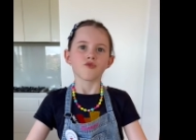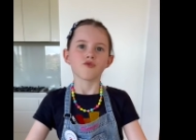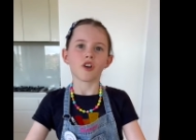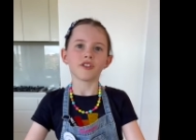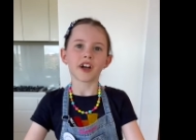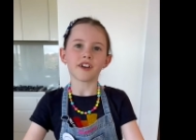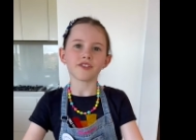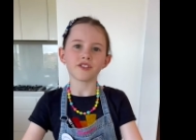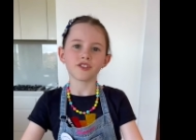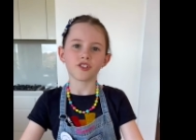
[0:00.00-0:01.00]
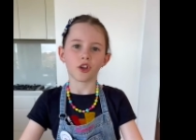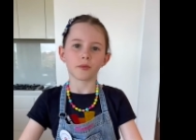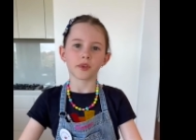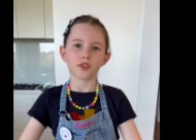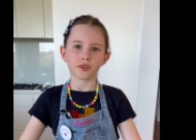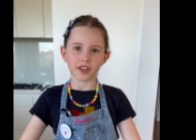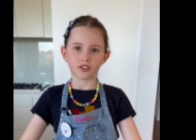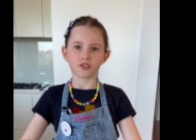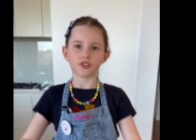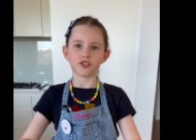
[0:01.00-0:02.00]
Roll out the dough between
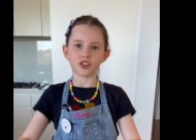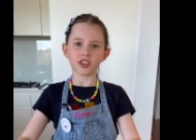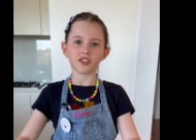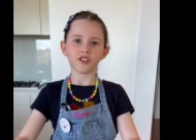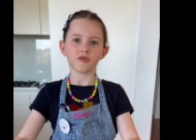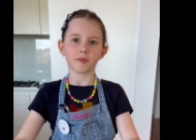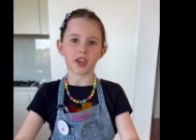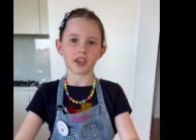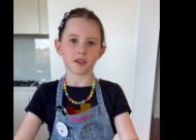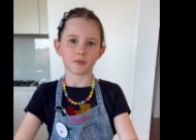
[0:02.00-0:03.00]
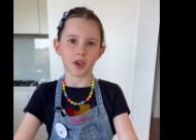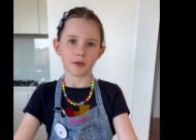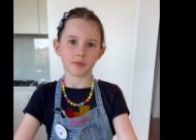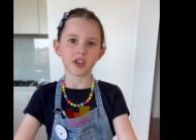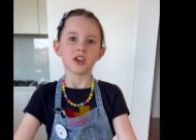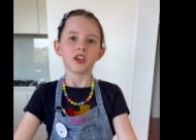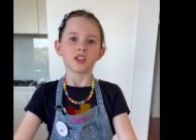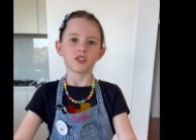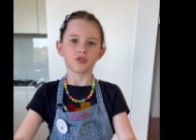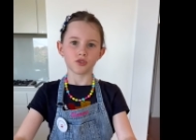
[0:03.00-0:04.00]
two sheets of baking paper
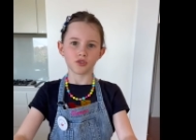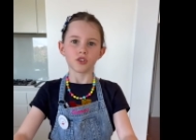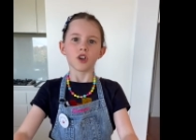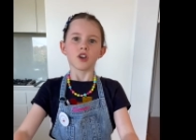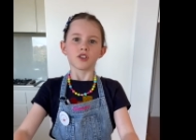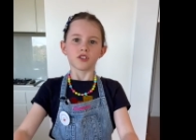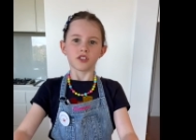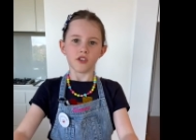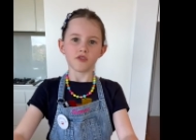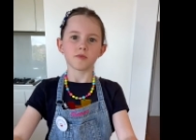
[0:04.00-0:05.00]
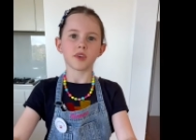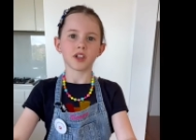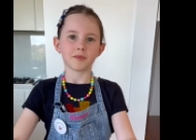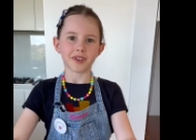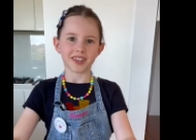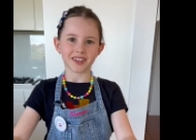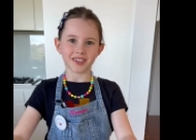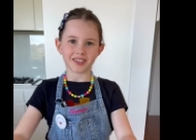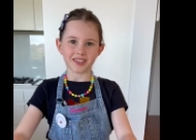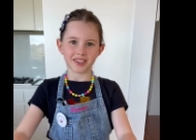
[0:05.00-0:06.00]
to 7mm
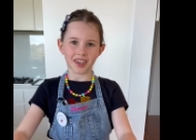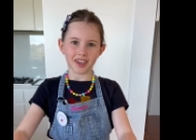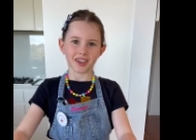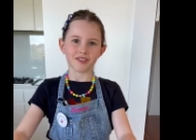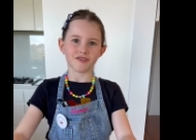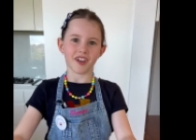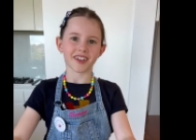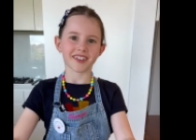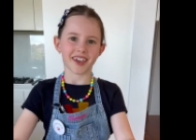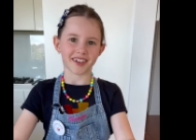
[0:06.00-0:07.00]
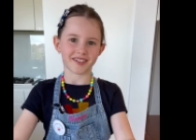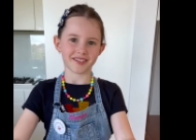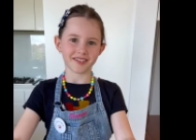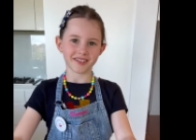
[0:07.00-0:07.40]
thick rectangle